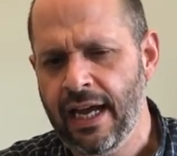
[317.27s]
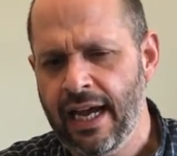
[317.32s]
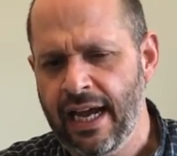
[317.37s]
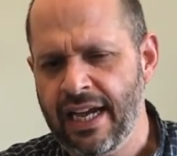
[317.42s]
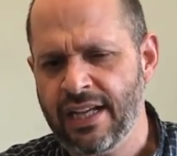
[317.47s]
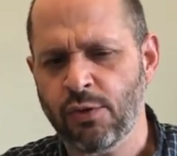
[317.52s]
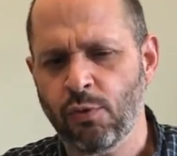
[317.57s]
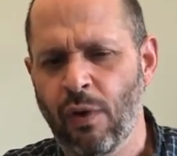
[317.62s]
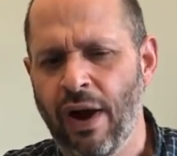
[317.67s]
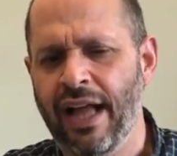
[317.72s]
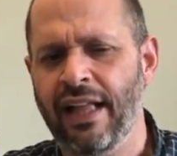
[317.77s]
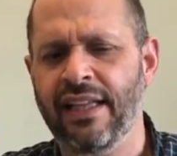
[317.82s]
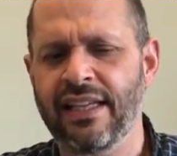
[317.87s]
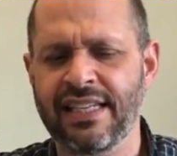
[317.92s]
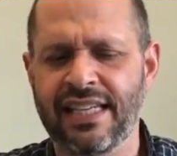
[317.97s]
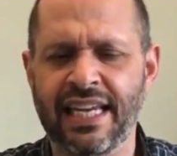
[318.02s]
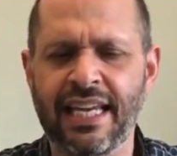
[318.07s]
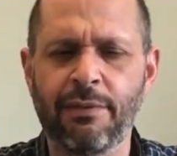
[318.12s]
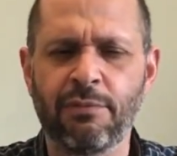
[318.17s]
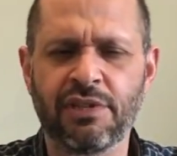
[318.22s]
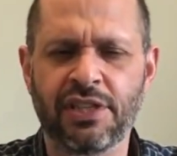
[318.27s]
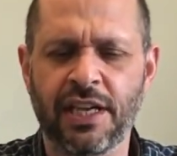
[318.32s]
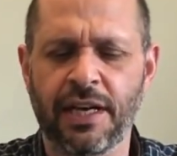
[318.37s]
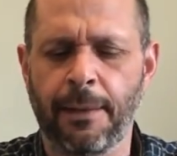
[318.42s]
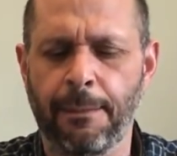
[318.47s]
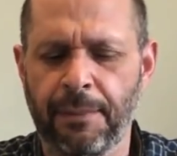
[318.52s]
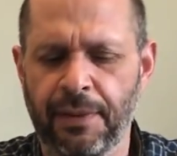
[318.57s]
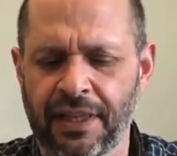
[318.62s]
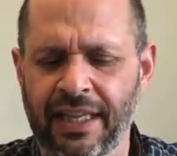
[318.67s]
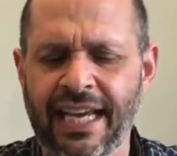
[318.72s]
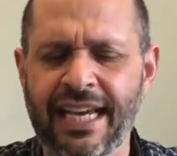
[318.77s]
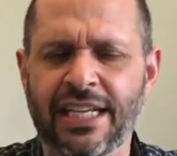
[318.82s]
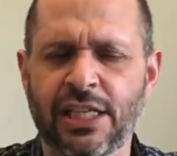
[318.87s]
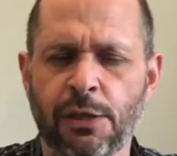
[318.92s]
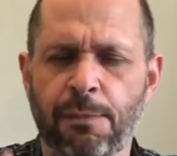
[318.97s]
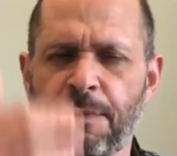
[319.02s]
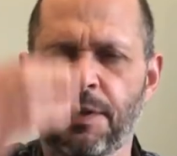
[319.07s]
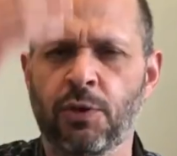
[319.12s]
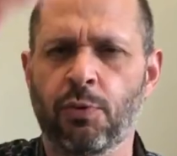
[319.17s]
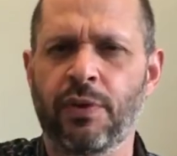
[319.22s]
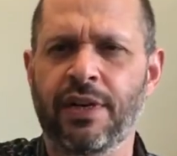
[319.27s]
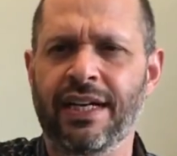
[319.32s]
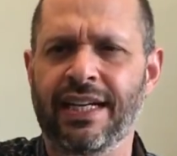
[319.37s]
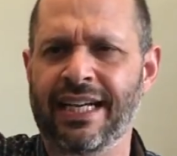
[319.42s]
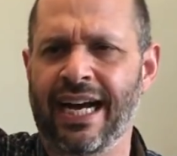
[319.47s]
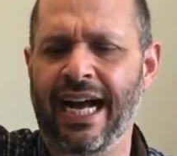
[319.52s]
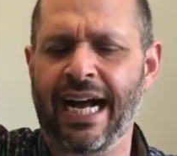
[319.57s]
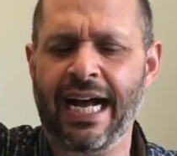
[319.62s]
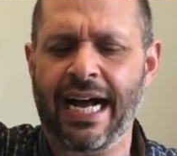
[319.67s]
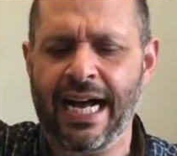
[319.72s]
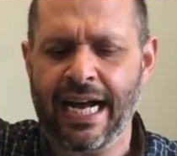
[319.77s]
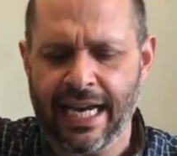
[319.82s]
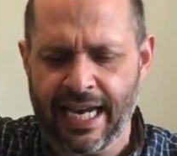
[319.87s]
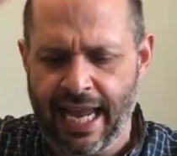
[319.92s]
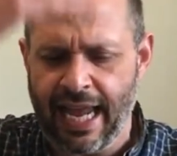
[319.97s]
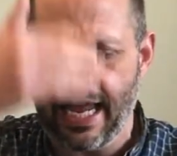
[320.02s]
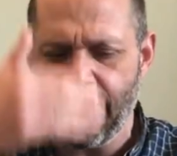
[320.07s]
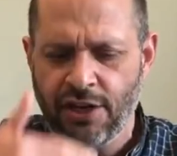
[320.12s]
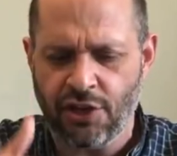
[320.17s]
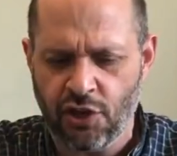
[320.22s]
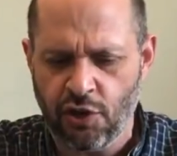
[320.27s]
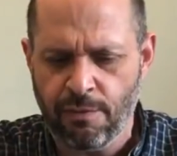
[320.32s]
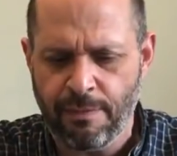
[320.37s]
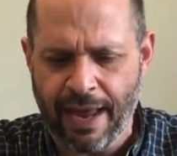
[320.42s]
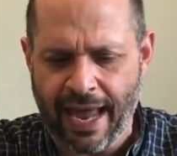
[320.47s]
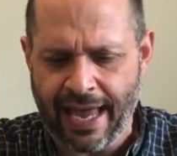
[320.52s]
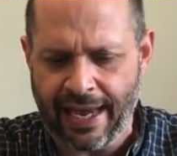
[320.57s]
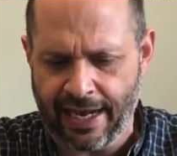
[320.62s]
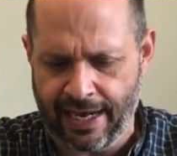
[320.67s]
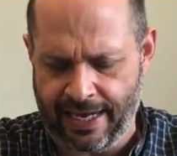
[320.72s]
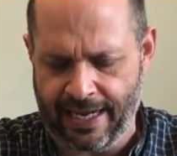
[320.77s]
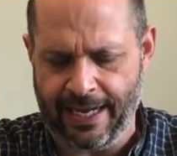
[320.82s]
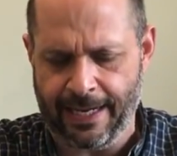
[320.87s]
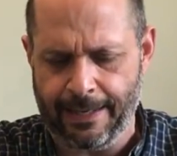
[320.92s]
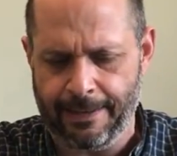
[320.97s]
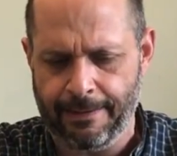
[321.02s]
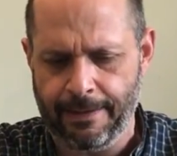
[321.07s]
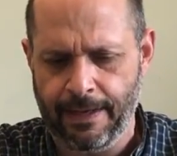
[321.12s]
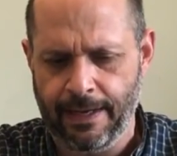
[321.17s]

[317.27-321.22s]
as well as he was in a place between God and humanity.